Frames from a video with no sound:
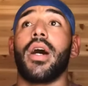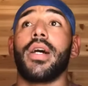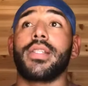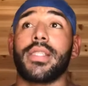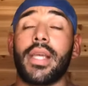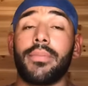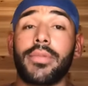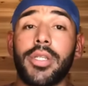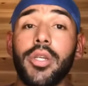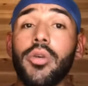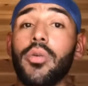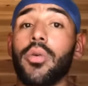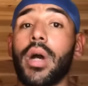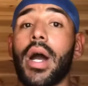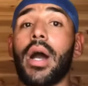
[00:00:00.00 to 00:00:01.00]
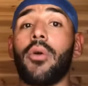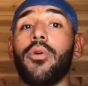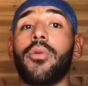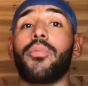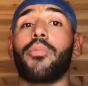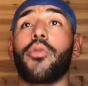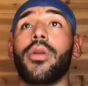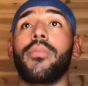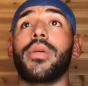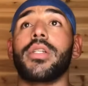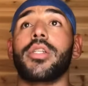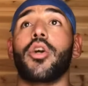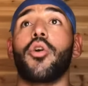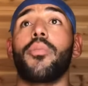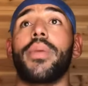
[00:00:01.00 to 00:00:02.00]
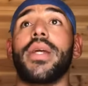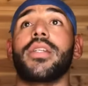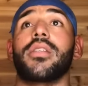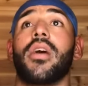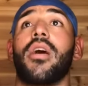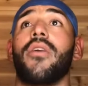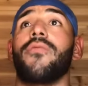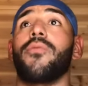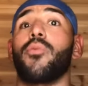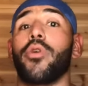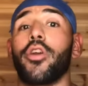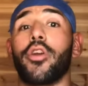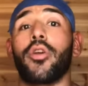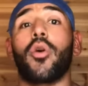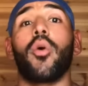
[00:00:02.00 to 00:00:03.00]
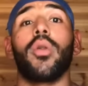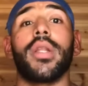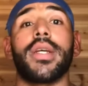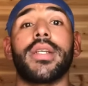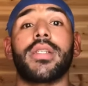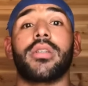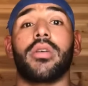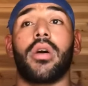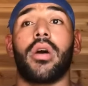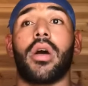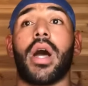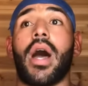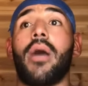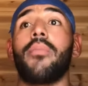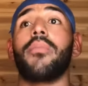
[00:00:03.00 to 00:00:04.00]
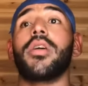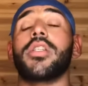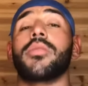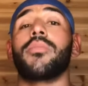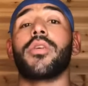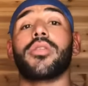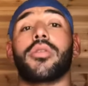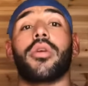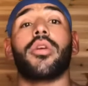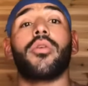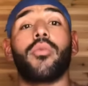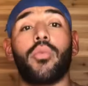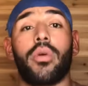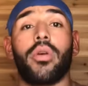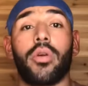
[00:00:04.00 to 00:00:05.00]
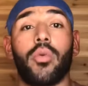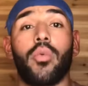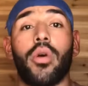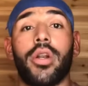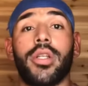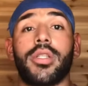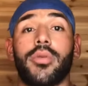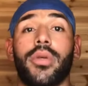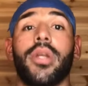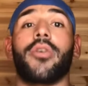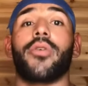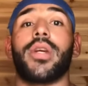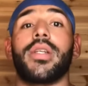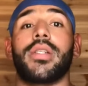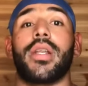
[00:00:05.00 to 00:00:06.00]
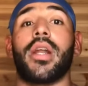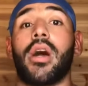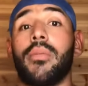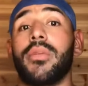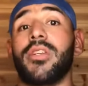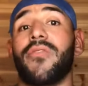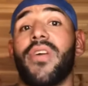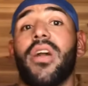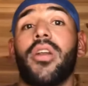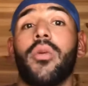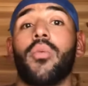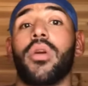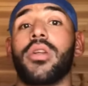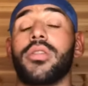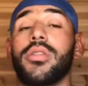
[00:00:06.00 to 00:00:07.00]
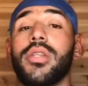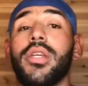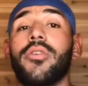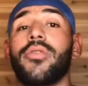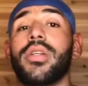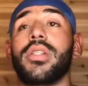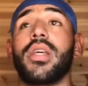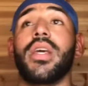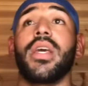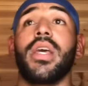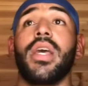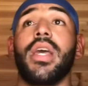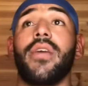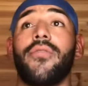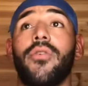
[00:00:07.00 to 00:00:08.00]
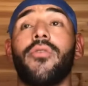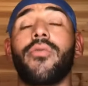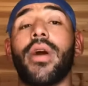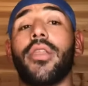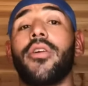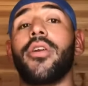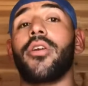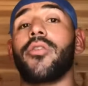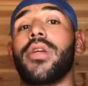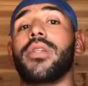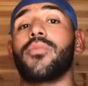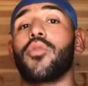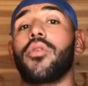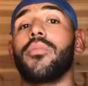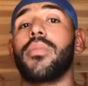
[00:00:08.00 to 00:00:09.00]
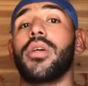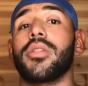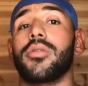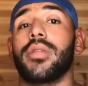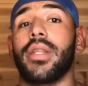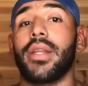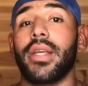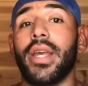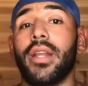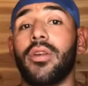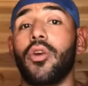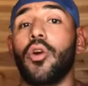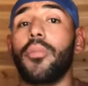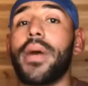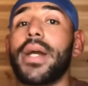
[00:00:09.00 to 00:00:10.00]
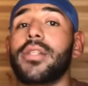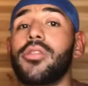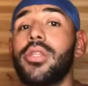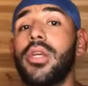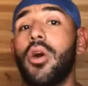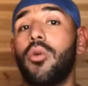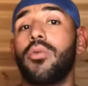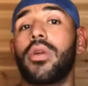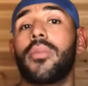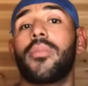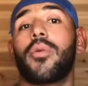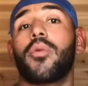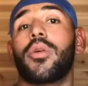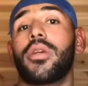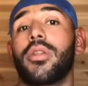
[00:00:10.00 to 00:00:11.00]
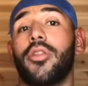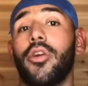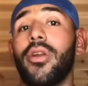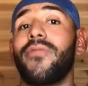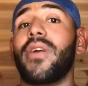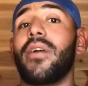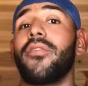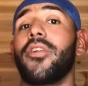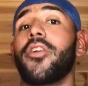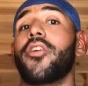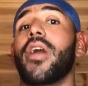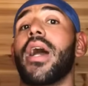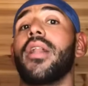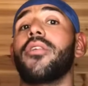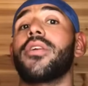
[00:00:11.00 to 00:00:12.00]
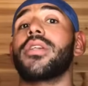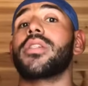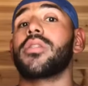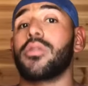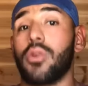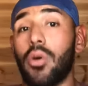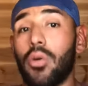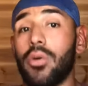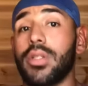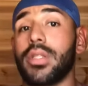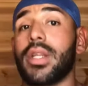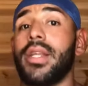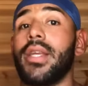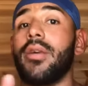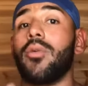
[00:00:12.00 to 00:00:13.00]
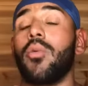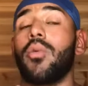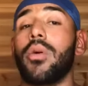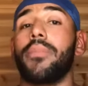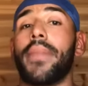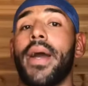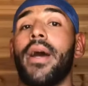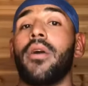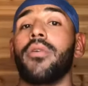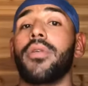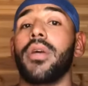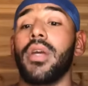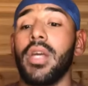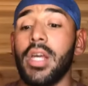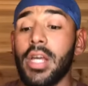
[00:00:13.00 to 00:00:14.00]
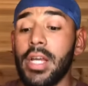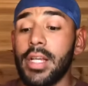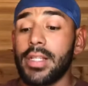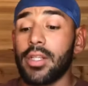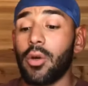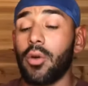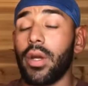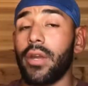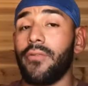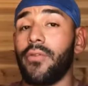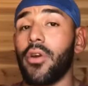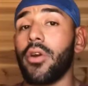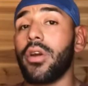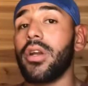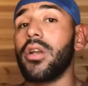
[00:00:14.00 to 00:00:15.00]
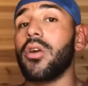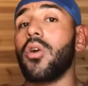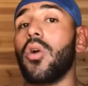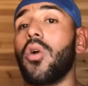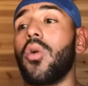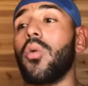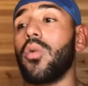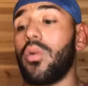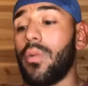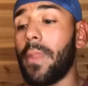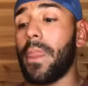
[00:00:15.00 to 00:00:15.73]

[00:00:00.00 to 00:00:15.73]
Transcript: step 2, I would pretty much go based off where your goal is. How much muscle are you wanting to increase, and how much fat are you wanting to decrease? If you'd rather increase more muscle, then again go back to the O number where 3,500 calories total is going to equal 1 pound. So if you're going to go